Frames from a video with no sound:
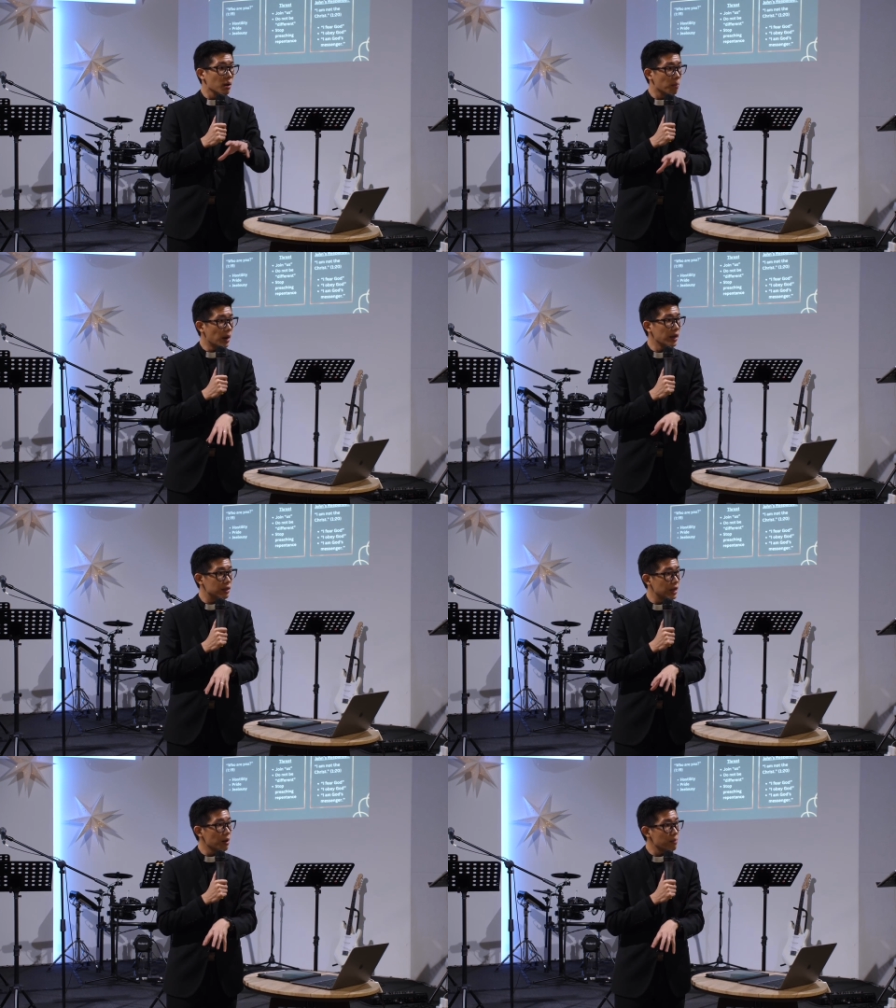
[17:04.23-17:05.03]
by
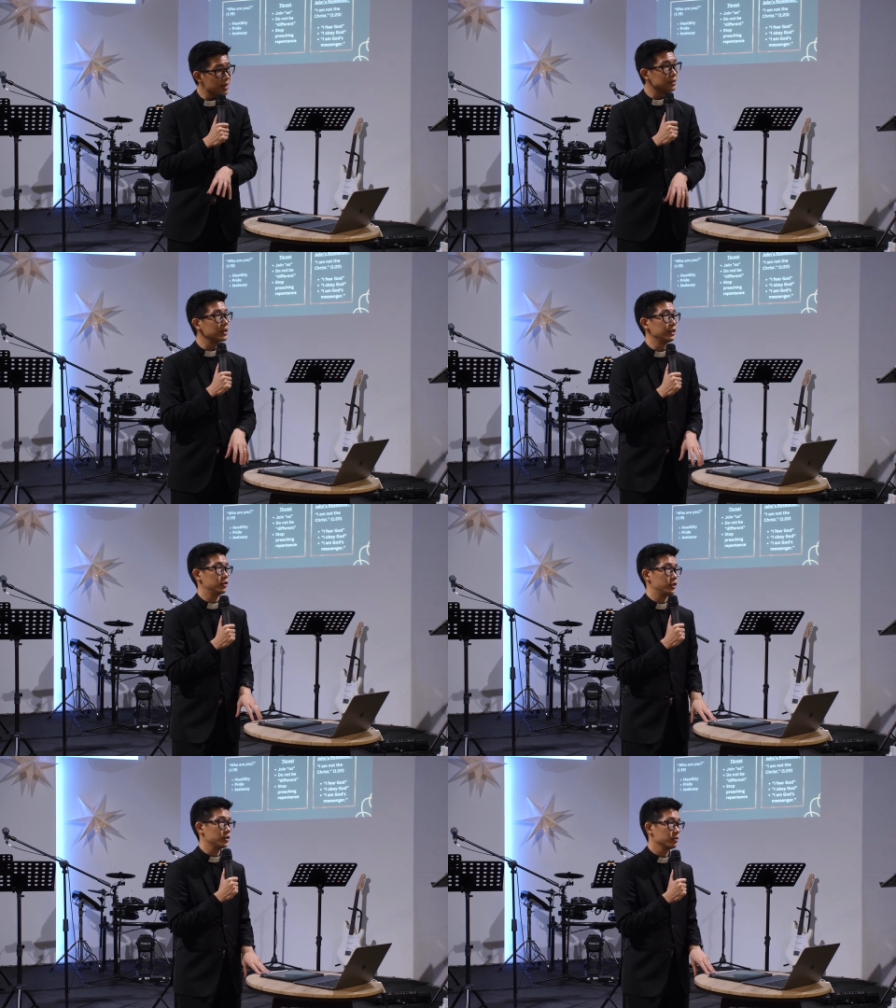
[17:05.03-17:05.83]
their
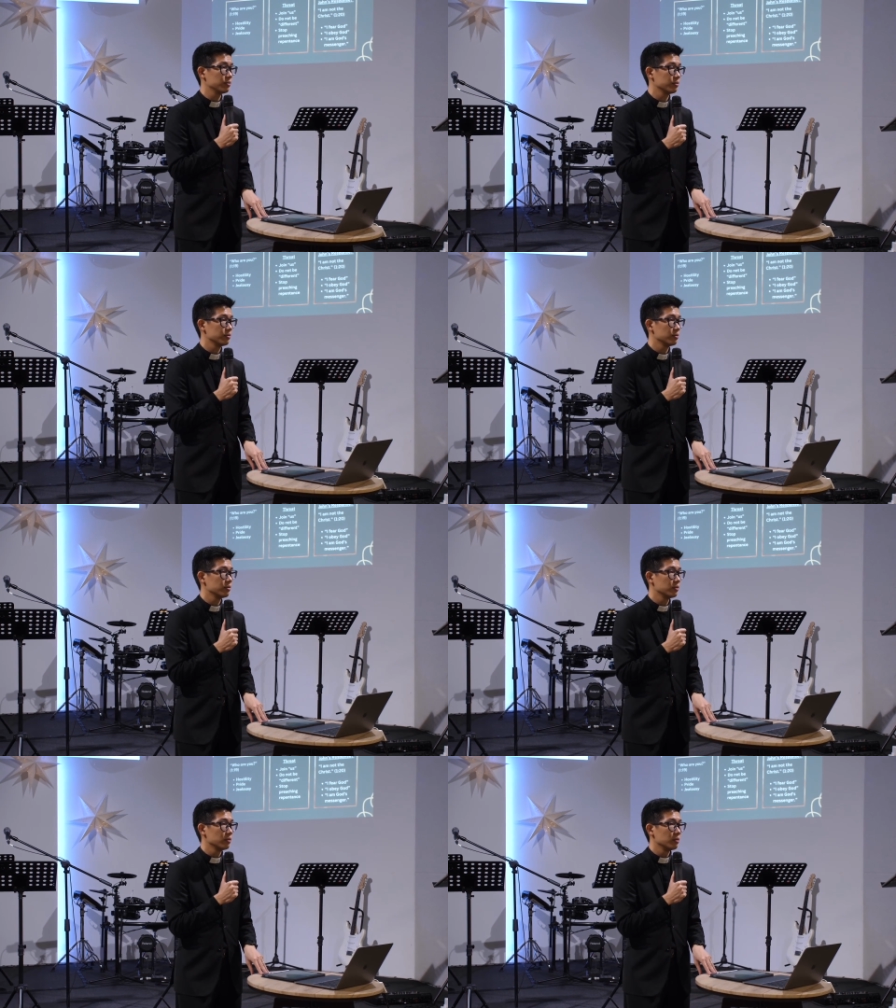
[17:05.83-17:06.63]
message.
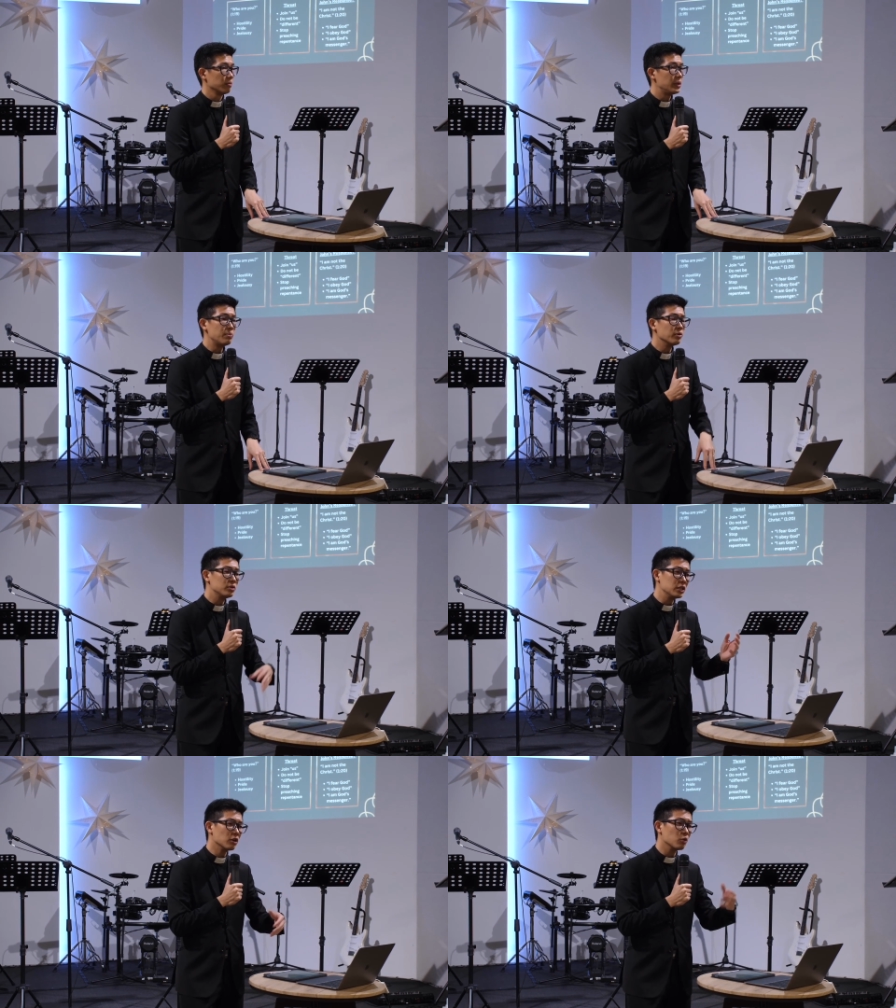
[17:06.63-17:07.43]
People
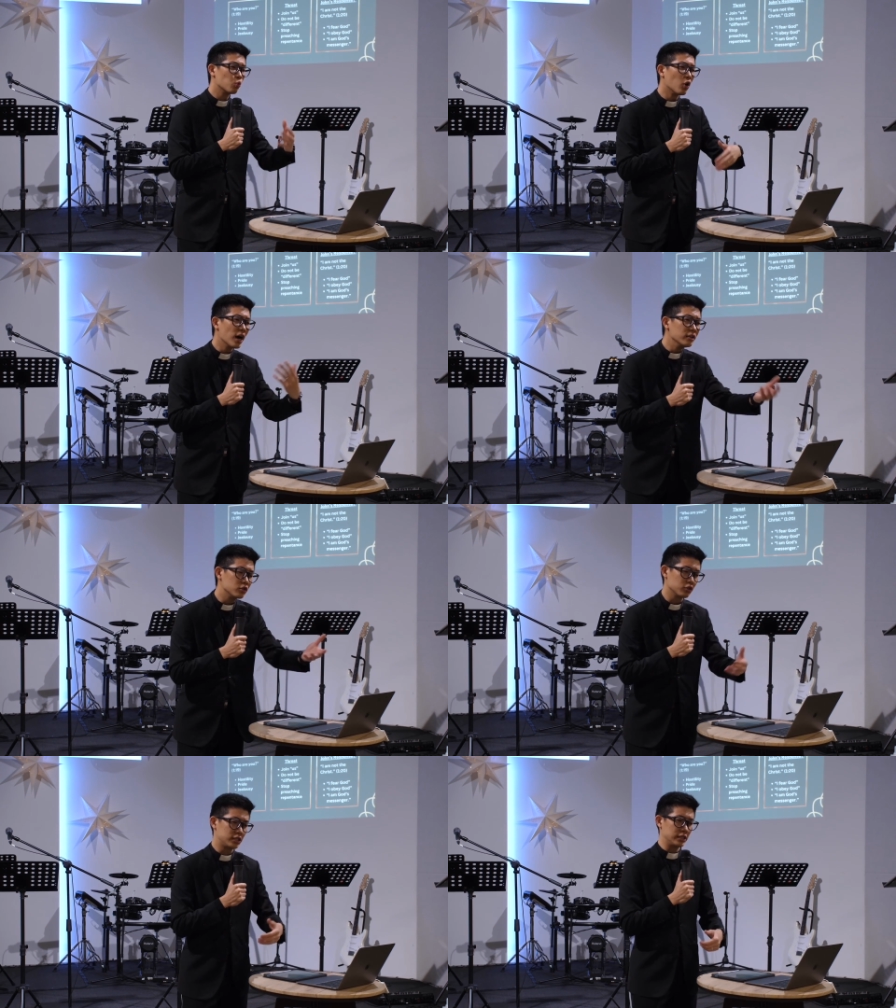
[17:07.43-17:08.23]
did not
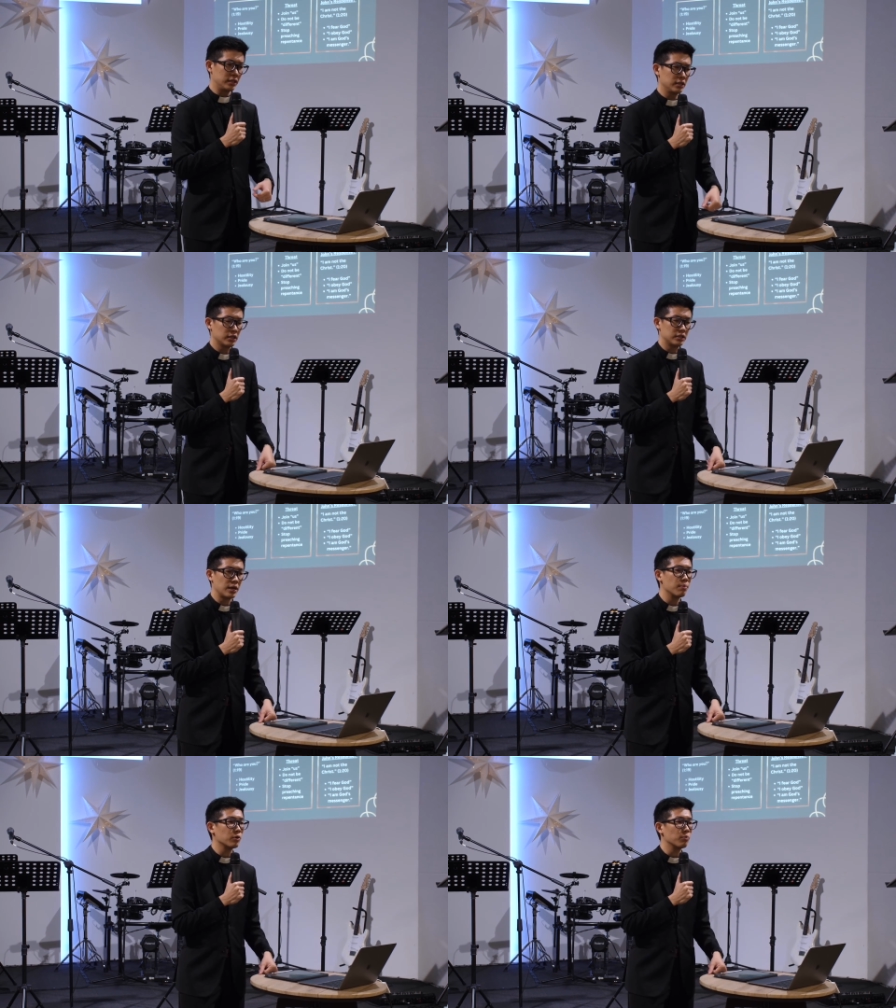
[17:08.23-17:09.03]
want to sit in the
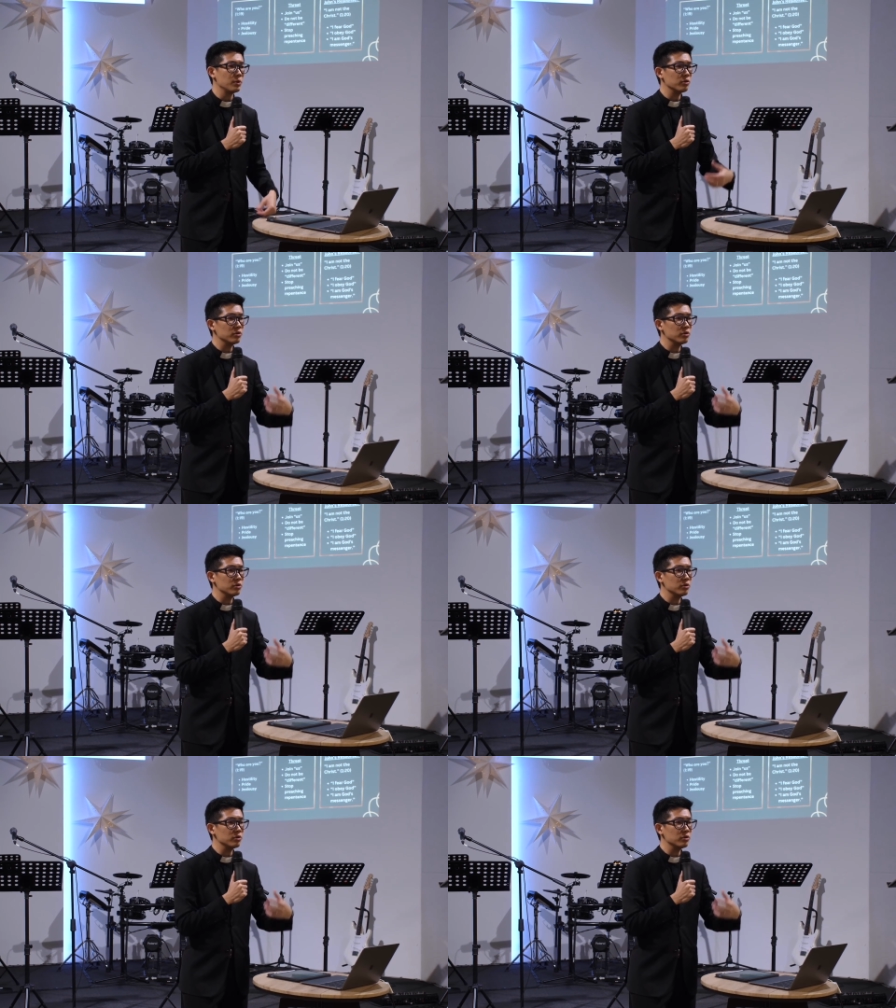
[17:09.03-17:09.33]
temple. People